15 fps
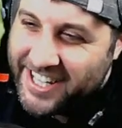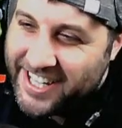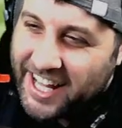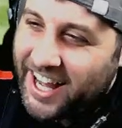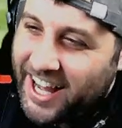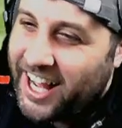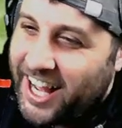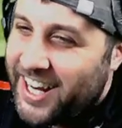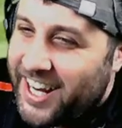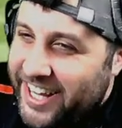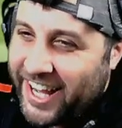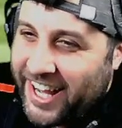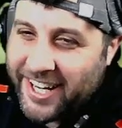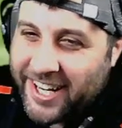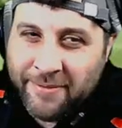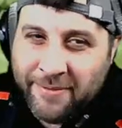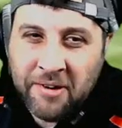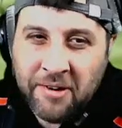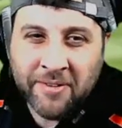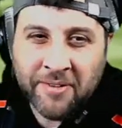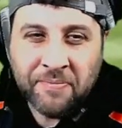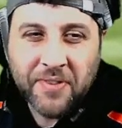I like that
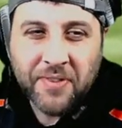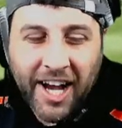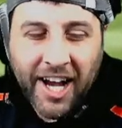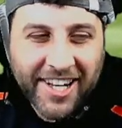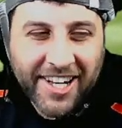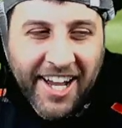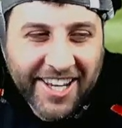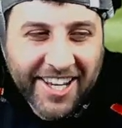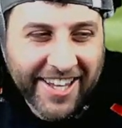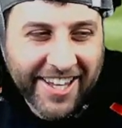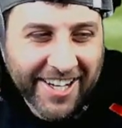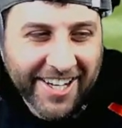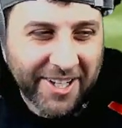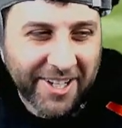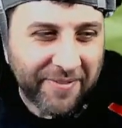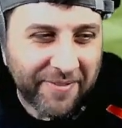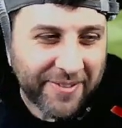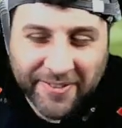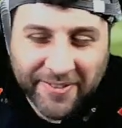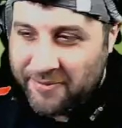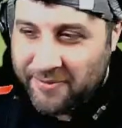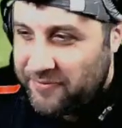commitment. I like that commitment.